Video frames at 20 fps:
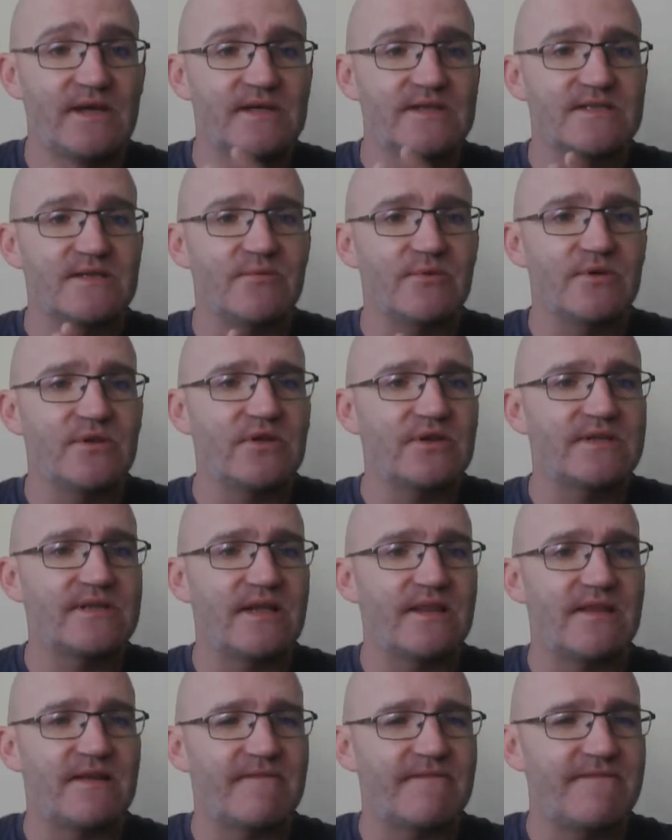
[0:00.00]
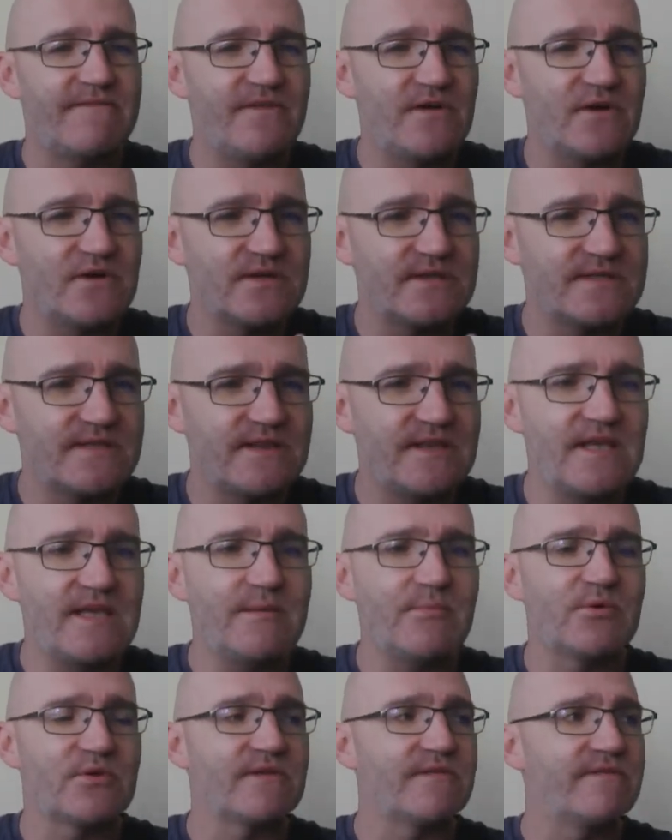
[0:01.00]
So we looked at that first
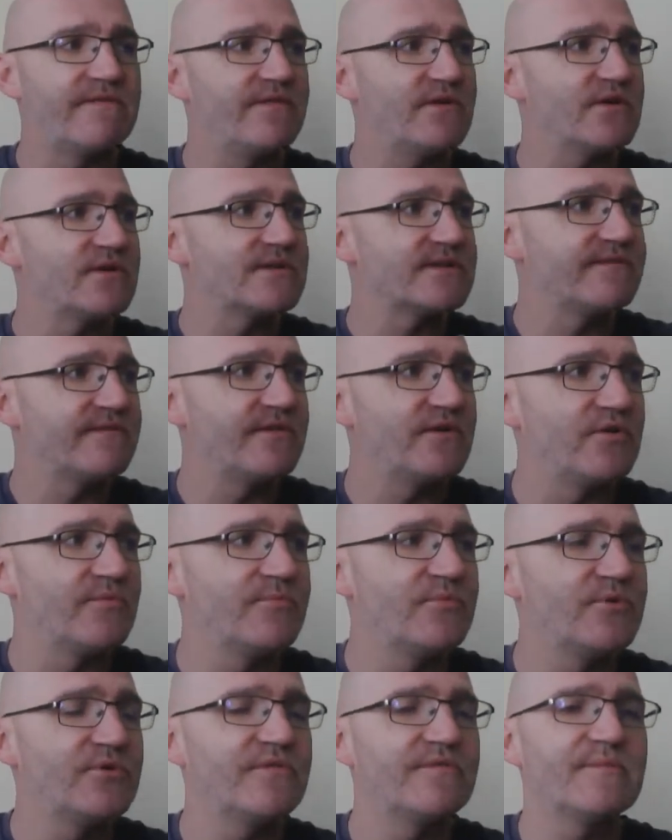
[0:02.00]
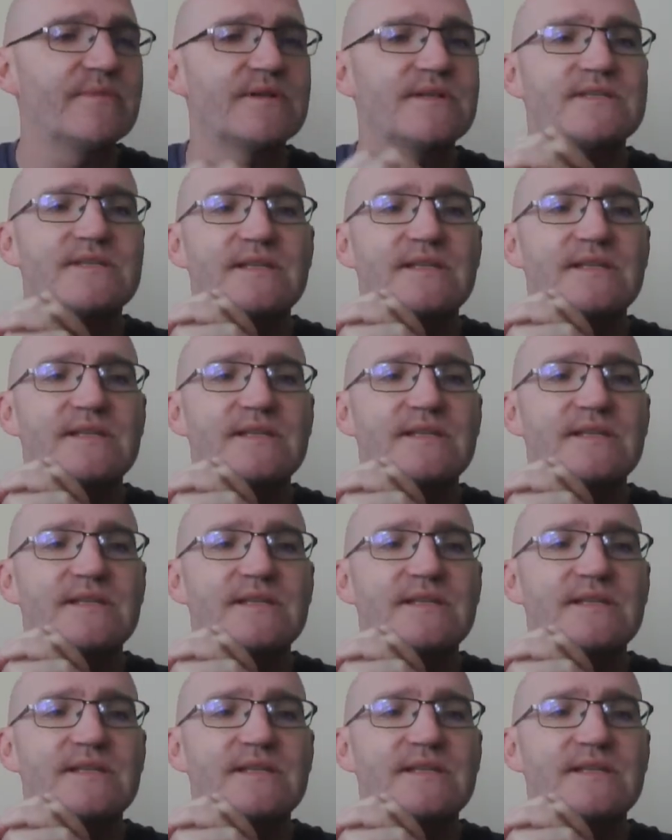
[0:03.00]
theme or the first film movement,